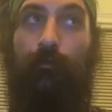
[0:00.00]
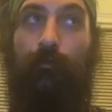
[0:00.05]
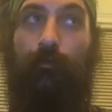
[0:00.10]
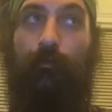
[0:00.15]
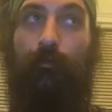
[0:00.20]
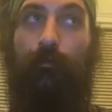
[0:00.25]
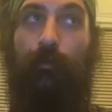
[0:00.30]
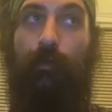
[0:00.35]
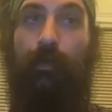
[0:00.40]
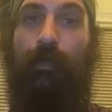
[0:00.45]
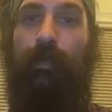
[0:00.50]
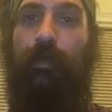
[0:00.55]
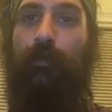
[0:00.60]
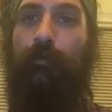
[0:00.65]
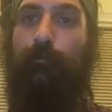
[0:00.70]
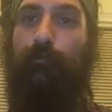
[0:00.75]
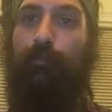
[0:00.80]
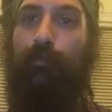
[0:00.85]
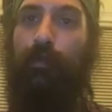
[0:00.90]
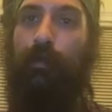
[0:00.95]
we
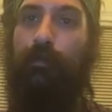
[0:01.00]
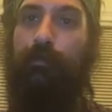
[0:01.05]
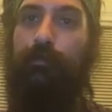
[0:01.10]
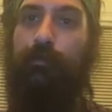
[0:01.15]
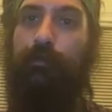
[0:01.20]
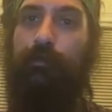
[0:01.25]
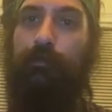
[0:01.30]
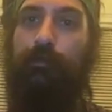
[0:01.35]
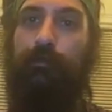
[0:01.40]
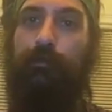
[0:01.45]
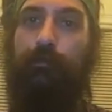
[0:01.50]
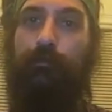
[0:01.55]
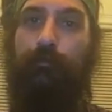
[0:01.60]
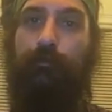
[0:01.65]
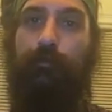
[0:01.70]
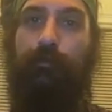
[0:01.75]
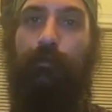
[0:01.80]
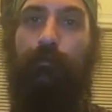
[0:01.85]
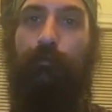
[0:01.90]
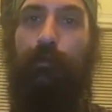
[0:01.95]
can't process
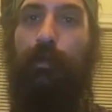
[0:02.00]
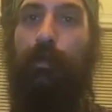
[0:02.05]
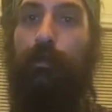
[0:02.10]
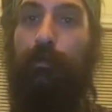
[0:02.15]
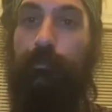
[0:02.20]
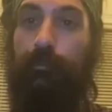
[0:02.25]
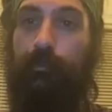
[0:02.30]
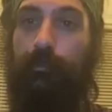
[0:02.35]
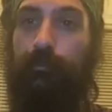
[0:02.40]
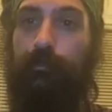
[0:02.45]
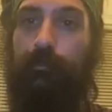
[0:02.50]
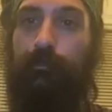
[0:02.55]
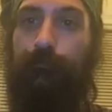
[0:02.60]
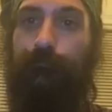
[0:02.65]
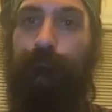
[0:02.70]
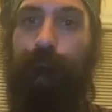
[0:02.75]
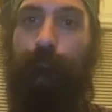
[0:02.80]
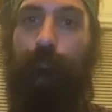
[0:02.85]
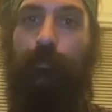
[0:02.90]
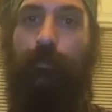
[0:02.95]
the subconscious.
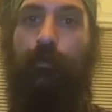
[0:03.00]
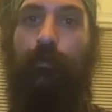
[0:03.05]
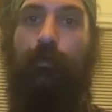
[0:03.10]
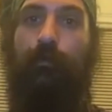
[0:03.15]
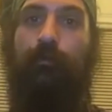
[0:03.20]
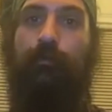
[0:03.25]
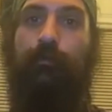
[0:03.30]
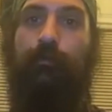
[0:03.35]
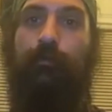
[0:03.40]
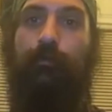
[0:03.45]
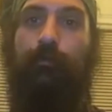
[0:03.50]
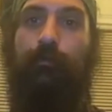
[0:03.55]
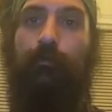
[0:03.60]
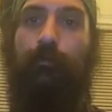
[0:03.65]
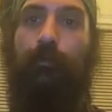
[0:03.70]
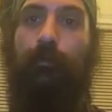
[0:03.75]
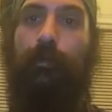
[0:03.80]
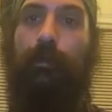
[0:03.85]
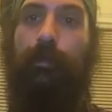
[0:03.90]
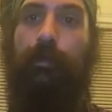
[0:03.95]
So
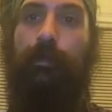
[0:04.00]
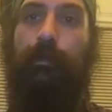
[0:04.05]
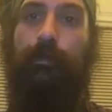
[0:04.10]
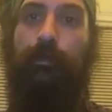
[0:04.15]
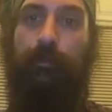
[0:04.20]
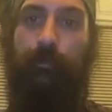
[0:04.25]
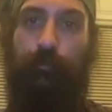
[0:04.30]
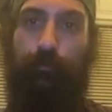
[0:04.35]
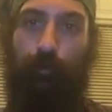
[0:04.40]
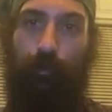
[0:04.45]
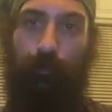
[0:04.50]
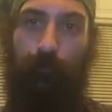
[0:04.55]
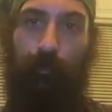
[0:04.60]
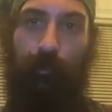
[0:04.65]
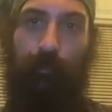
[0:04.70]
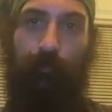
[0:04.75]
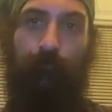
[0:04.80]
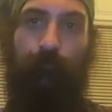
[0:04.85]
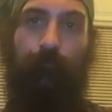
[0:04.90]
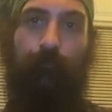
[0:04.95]
we need
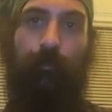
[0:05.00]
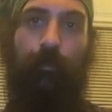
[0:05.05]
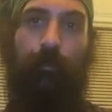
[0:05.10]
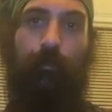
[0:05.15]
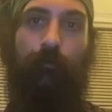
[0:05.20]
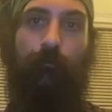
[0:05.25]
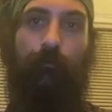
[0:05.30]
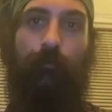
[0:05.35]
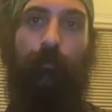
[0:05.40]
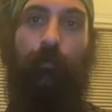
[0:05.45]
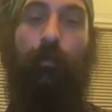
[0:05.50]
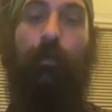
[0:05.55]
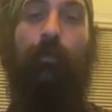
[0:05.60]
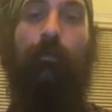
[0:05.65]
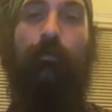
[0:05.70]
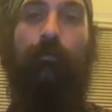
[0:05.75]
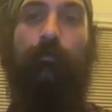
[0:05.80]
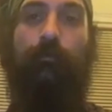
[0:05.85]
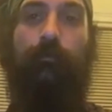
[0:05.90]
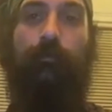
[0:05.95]
dreaming. A
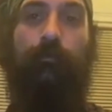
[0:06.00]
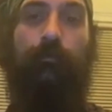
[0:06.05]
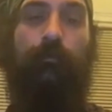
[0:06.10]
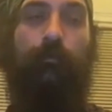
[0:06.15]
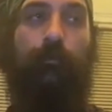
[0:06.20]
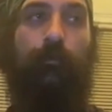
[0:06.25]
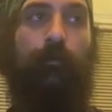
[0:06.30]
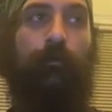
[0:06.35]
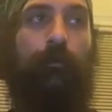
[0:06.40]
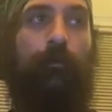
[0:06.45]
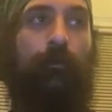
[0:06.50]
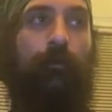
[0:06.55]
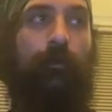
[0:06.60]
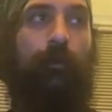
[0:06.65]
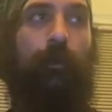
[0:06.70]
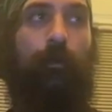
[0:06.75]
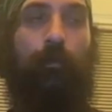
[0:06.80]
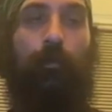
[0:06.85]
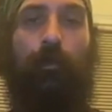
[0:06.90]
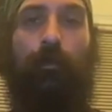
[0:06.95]

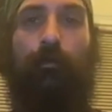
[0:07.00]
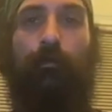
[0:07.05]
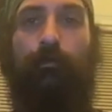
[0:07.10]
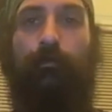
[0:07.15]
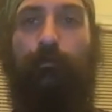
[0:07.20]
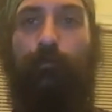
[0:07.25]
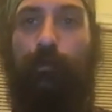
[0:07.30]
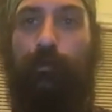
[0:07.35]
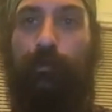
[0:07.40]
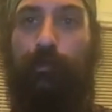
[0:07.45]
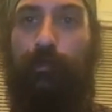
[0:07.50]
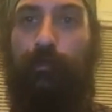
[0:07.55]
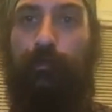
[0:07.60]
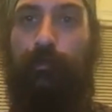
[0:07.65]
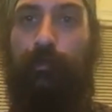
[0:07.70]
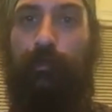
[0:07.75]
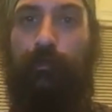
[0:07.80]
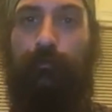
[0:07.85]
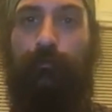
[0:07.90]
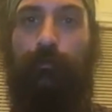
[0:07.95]
world which does
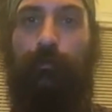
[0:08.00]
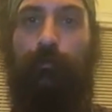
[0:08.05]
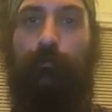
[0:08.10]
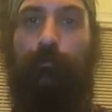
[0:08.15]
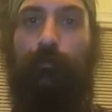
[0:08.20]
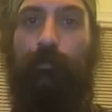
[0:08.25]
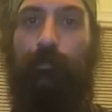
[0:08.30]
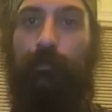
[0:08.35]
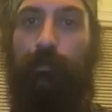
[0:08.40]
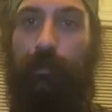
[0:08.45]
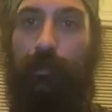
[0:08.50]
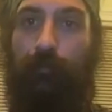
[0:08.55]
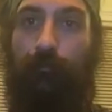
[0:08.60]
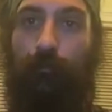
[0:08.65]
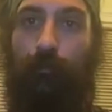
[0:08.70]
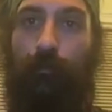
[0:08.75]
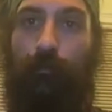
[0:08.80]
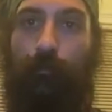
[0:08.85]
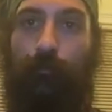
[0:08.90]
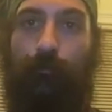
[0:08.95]
not dream is a dead
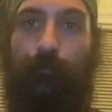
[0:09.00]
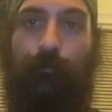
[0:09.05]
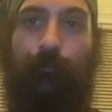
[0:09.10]
world.